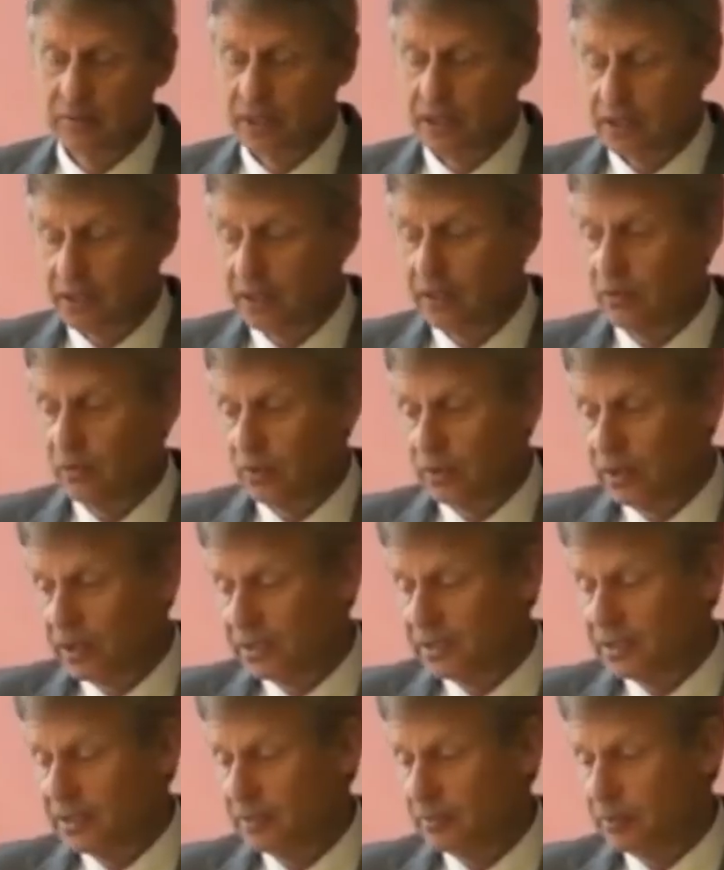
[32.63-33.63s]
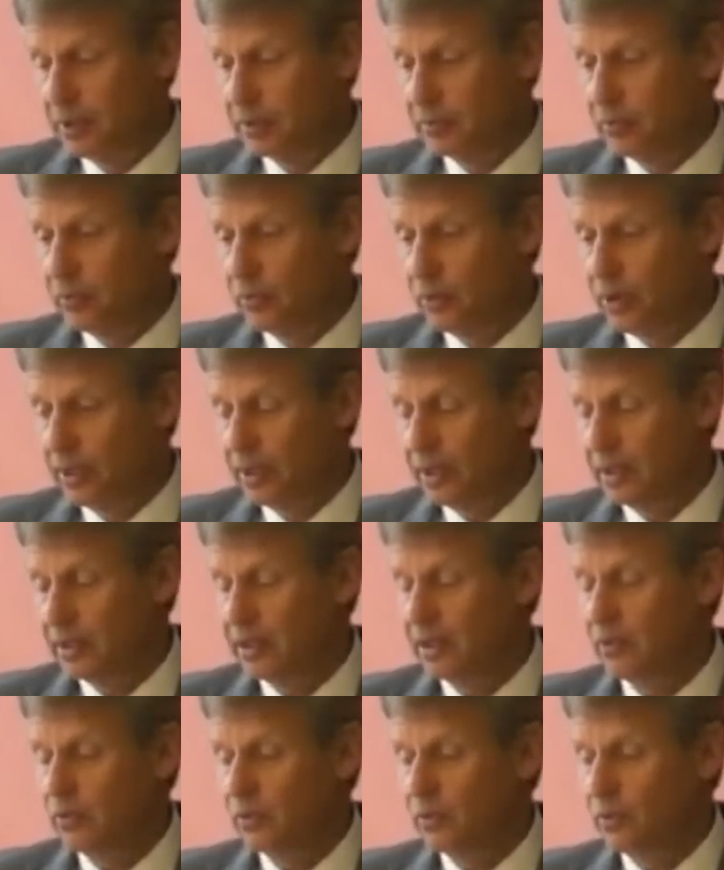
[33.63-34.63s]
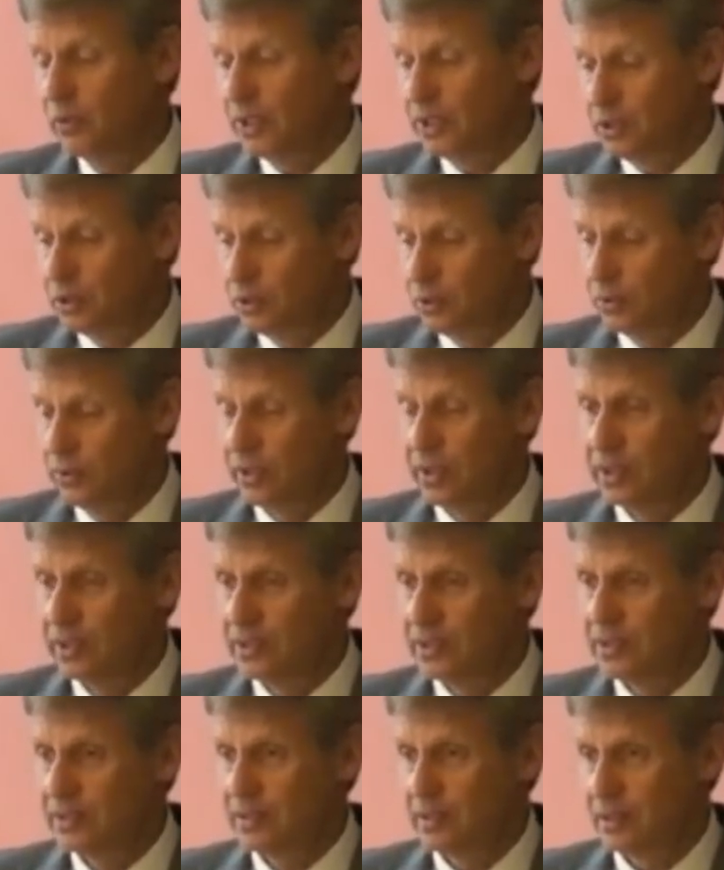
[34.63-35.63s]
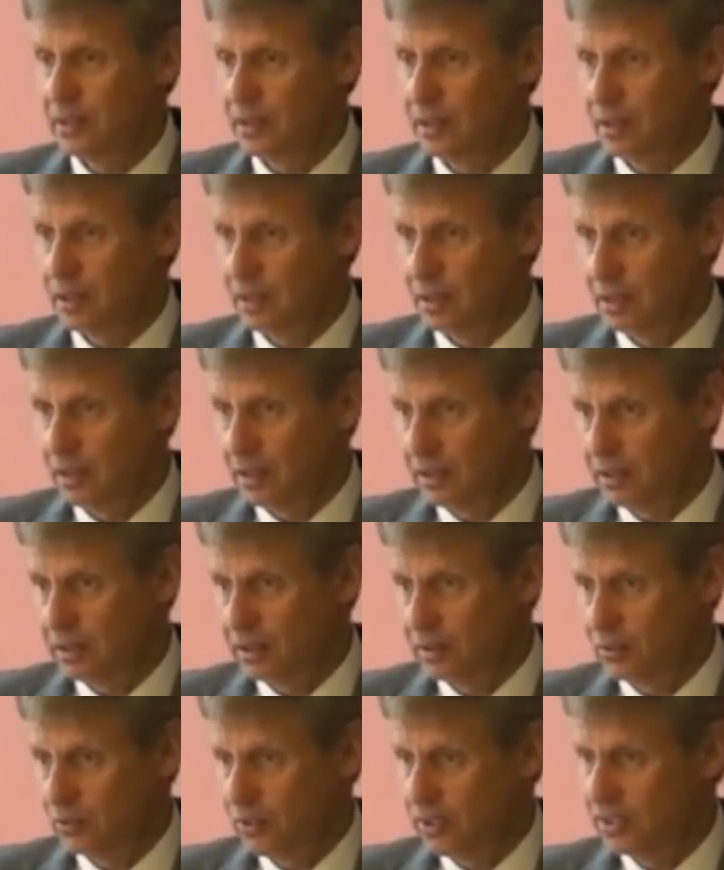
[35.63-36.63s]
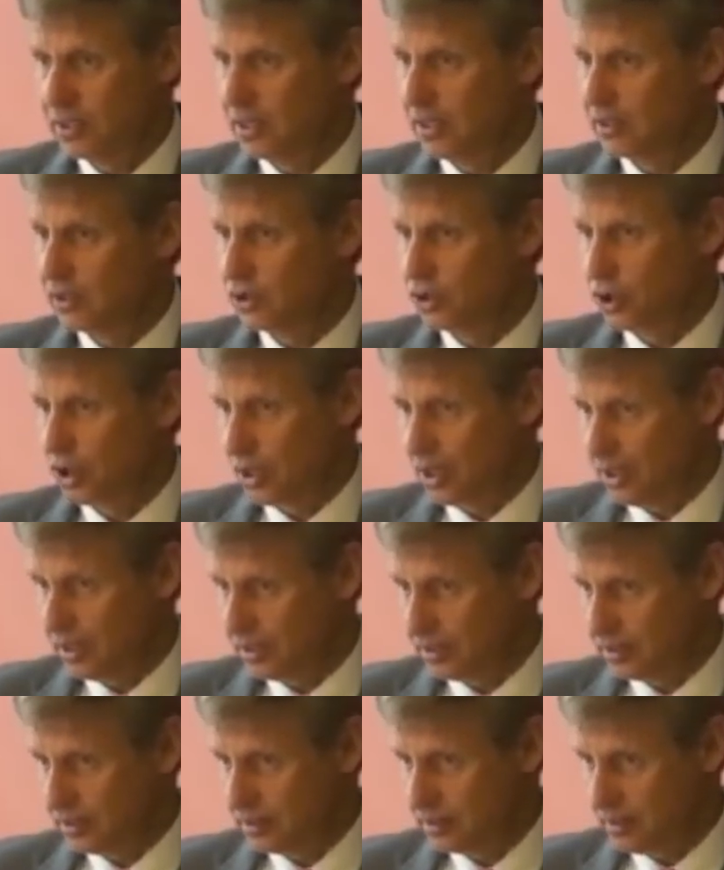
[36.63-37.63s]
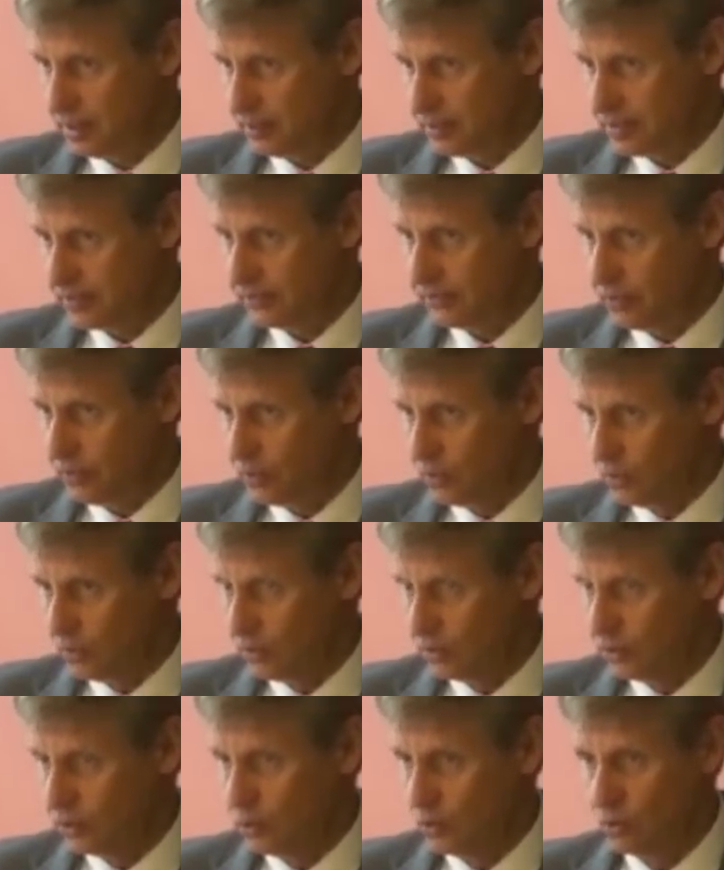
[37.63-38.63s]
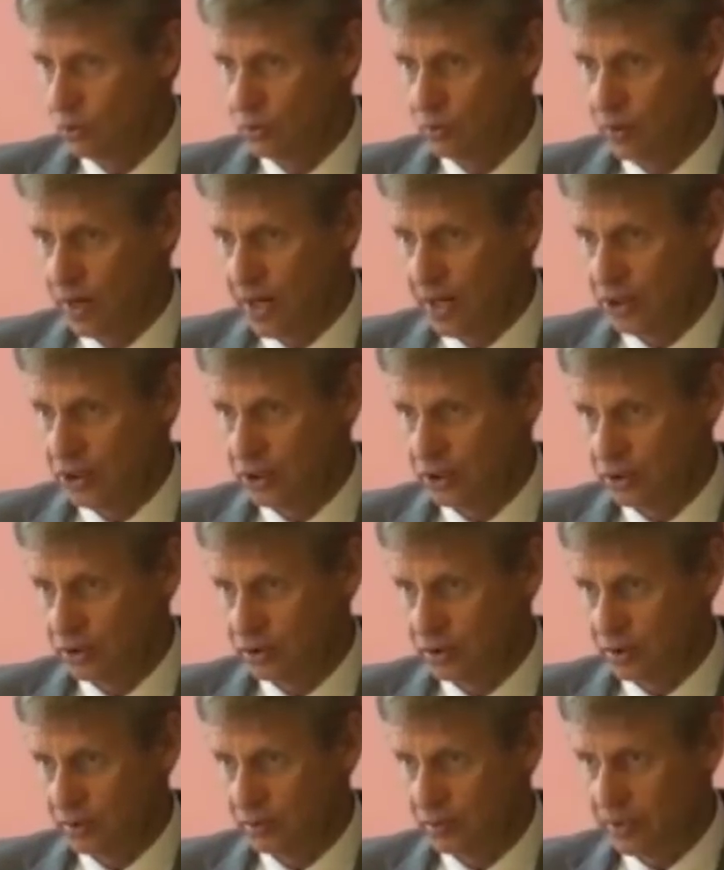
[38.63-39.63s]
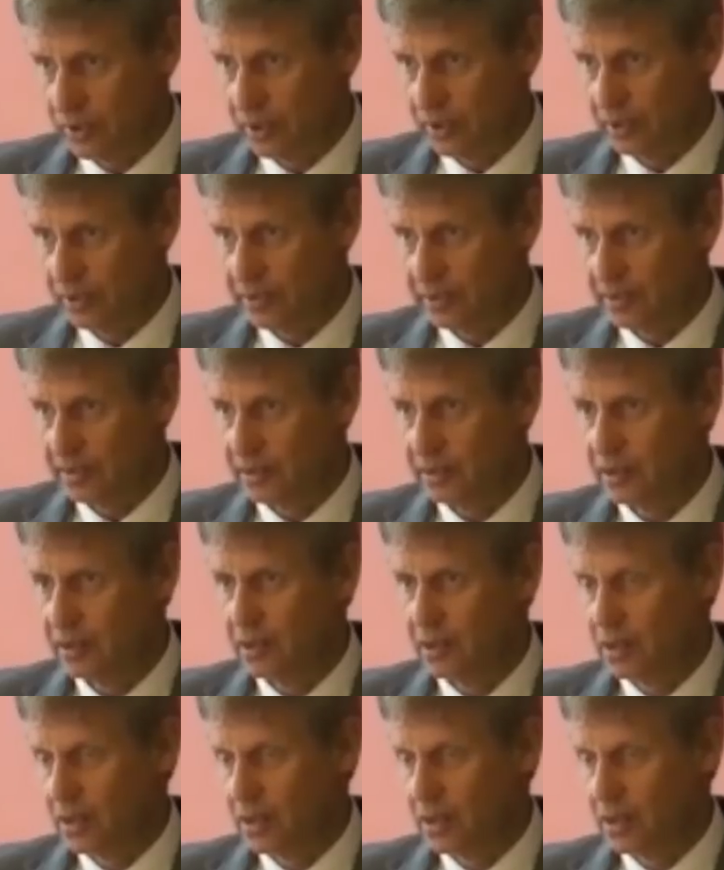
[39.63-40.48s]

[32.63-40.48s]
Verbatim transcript: But I think we're at a tipping point. I think when we do this, I think we take giant steps forward toward rational drug policy.